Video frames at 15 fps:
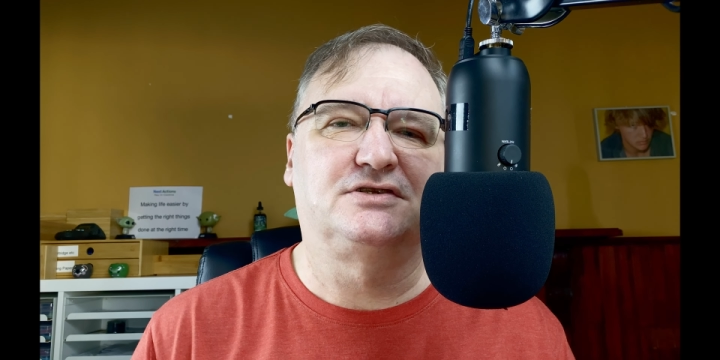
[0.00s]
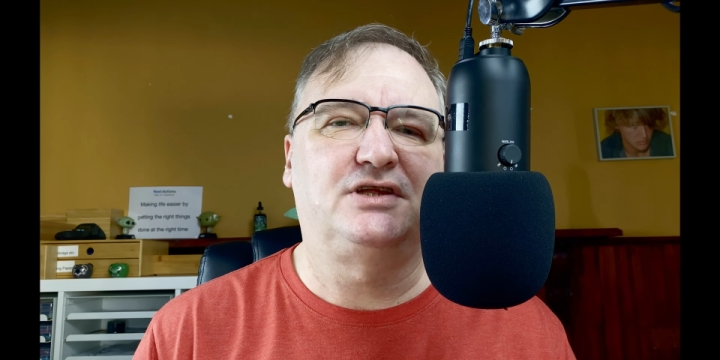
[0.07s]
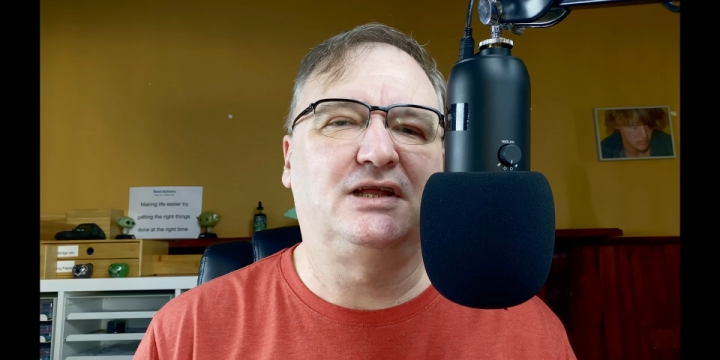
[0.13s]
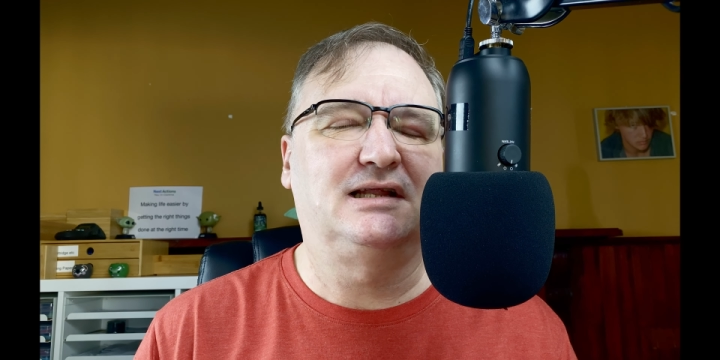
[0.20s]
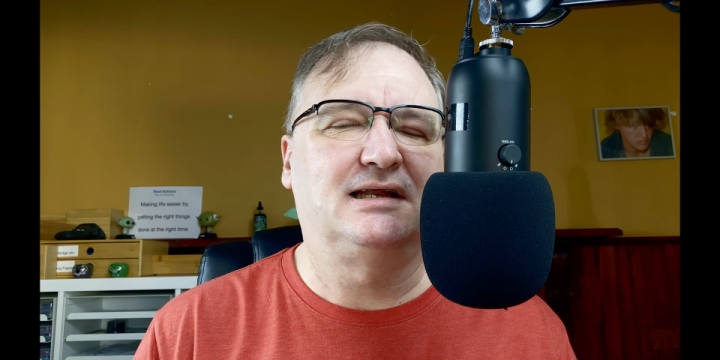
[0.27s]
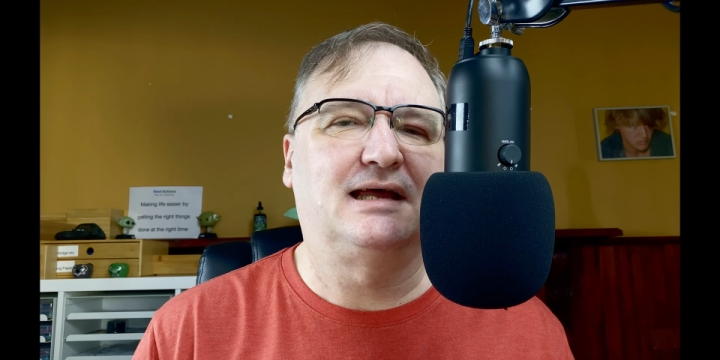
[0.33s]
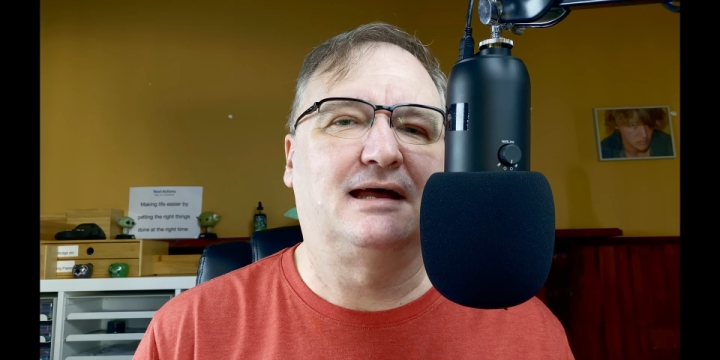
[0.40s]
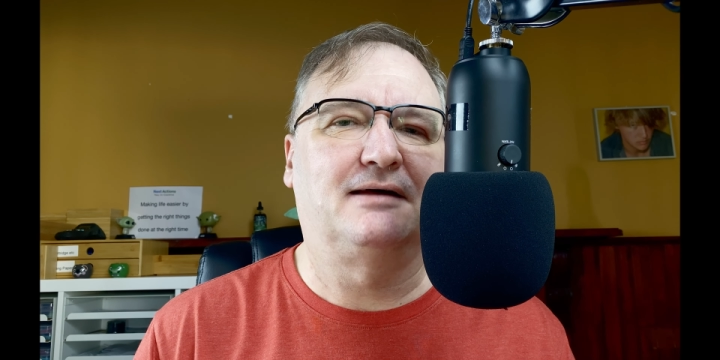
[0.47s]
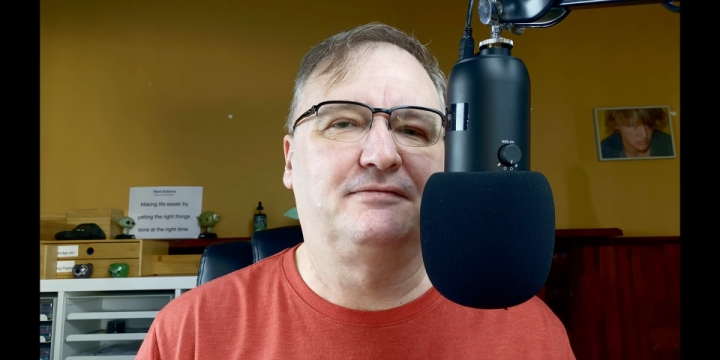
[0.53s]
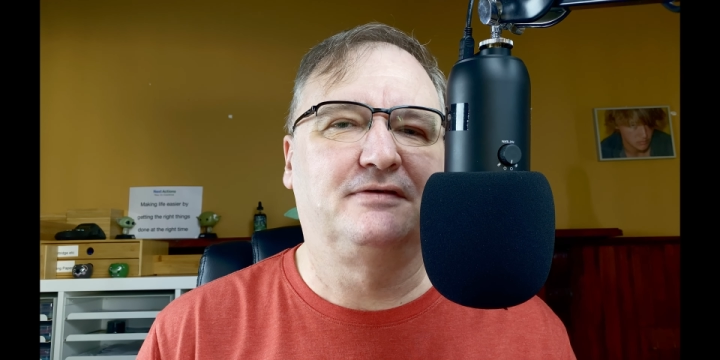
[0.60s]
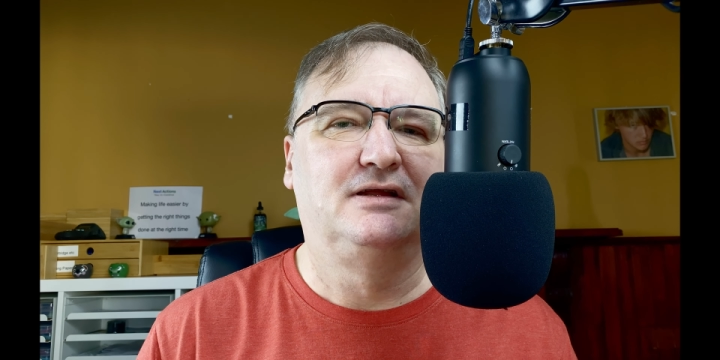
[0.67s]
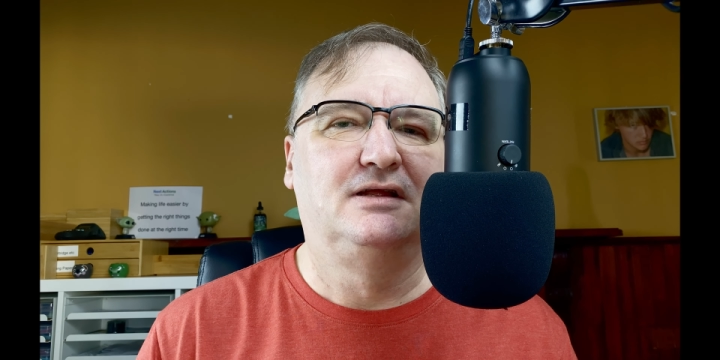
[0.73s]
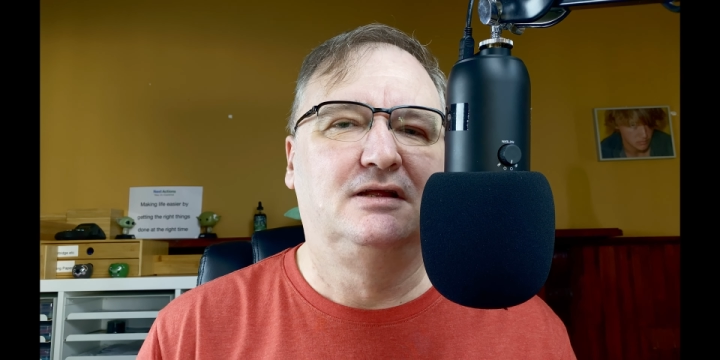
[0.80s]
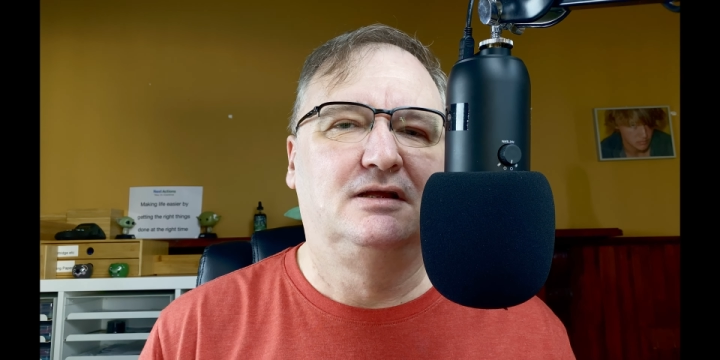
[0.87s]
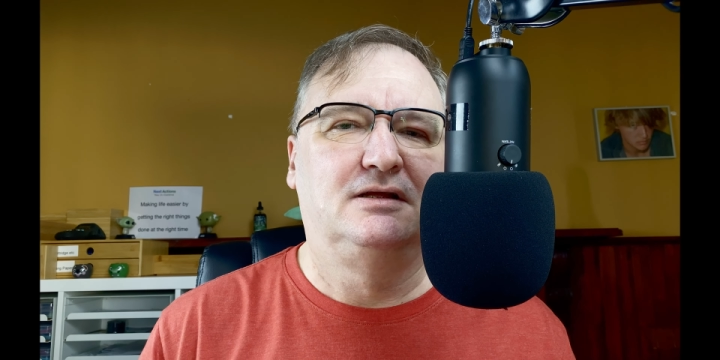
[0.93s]
So you can have,
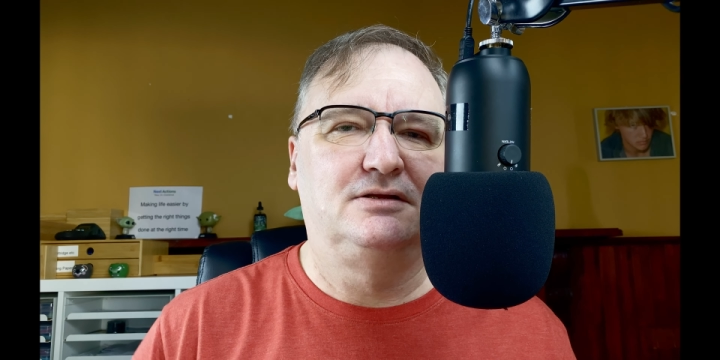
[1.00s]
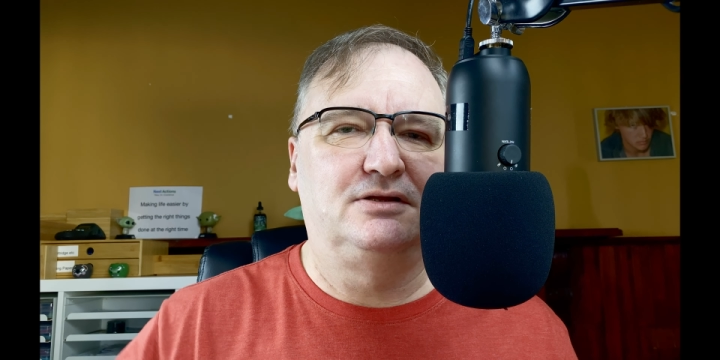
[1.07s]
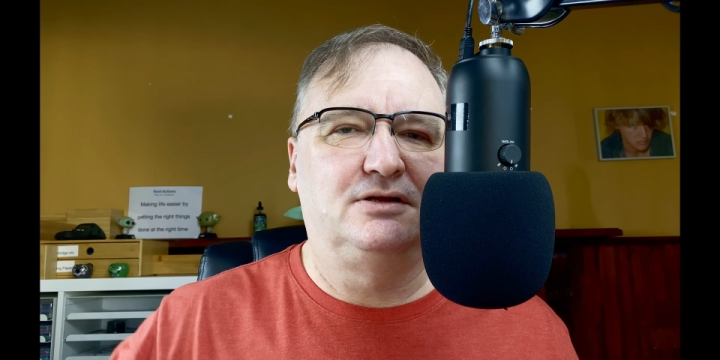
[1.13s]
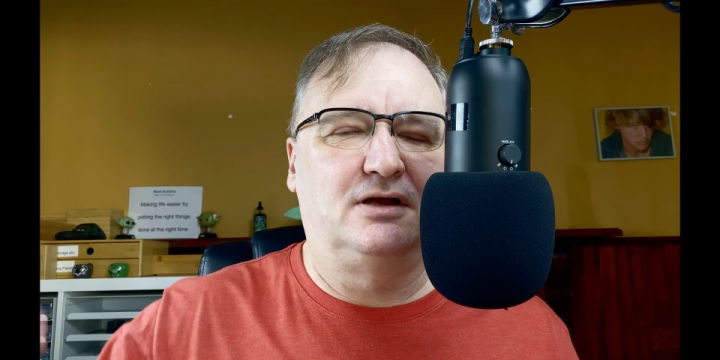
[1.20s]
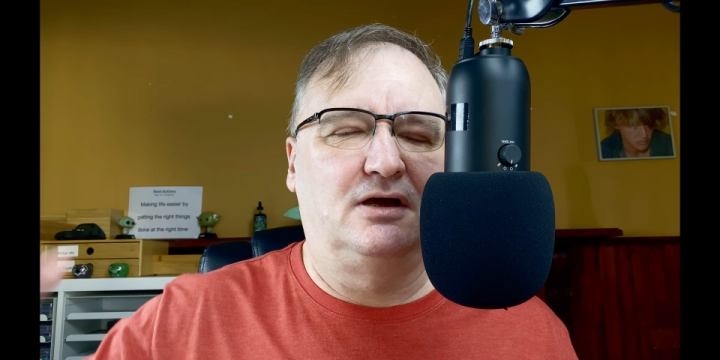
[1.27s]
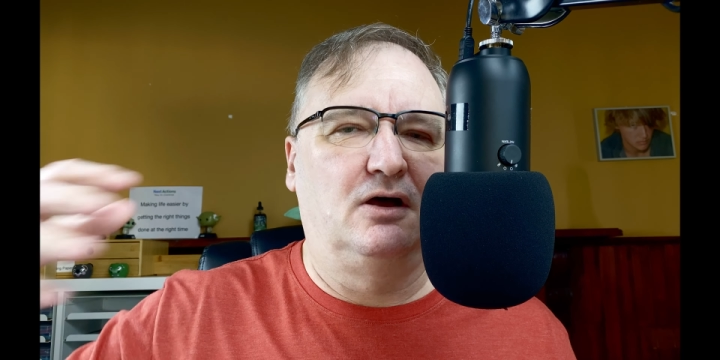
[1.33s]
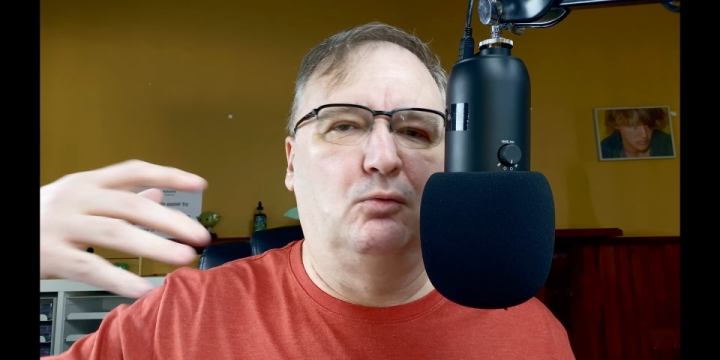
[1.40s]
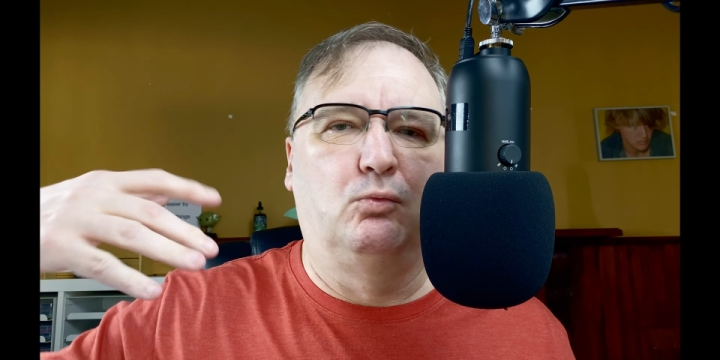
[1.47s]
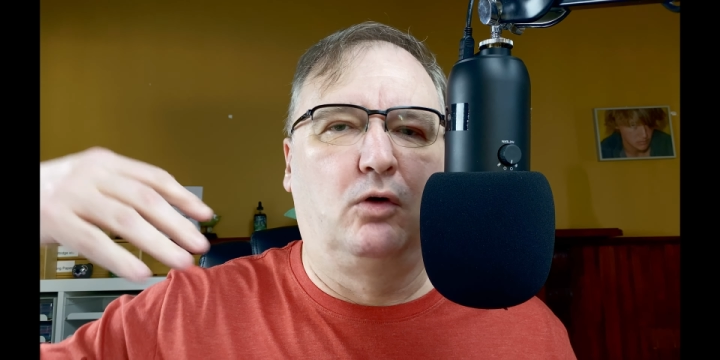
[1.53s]
a